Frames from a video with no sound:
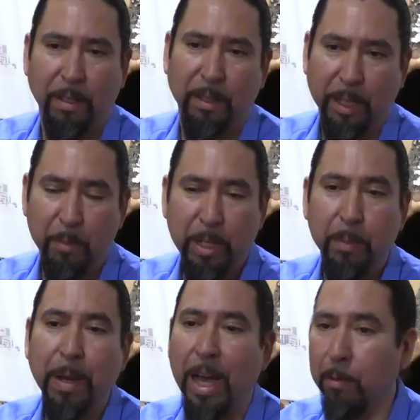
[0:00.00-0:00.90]
like a mini
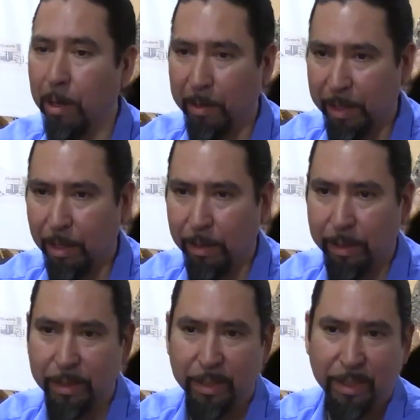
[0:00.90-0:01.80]
powwow, I call
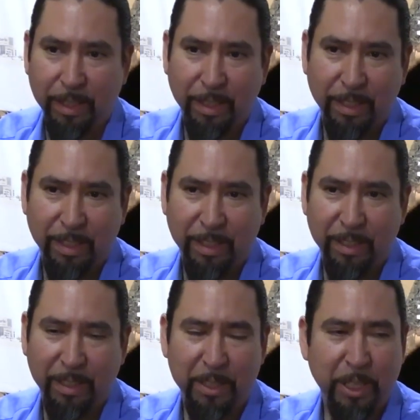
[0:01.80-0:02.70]
it,
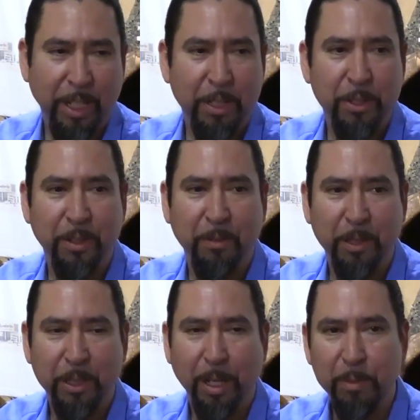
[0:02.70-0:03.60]
an educational workshop.